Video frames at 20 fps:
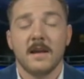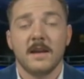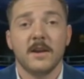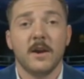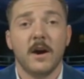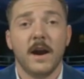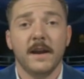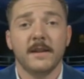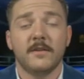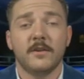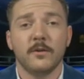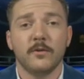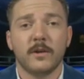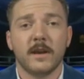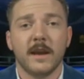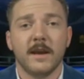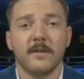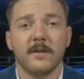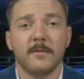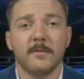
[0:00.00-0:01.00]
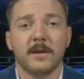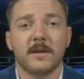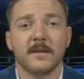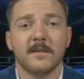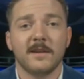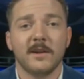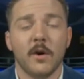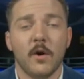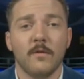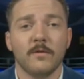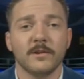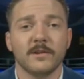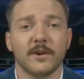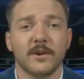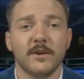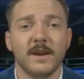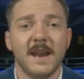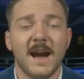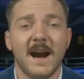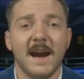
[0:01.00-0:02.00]
You know, I do, Caitlin, because the overs
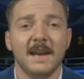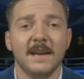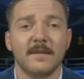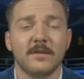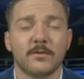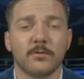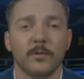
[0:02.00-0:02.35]
are 9 and